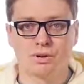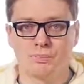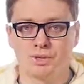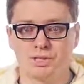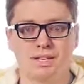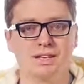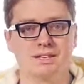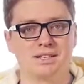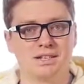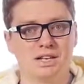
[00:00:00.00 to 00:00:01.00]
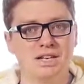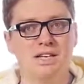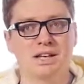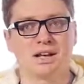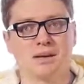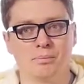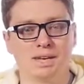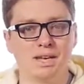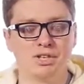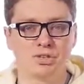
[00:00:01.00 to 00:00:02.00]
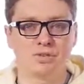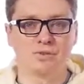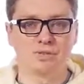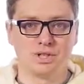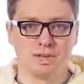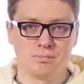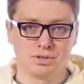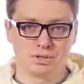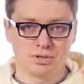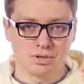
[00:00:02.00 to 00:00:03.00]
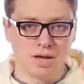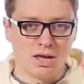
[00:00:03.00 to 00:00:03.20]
represented as a linear combinations of the numbers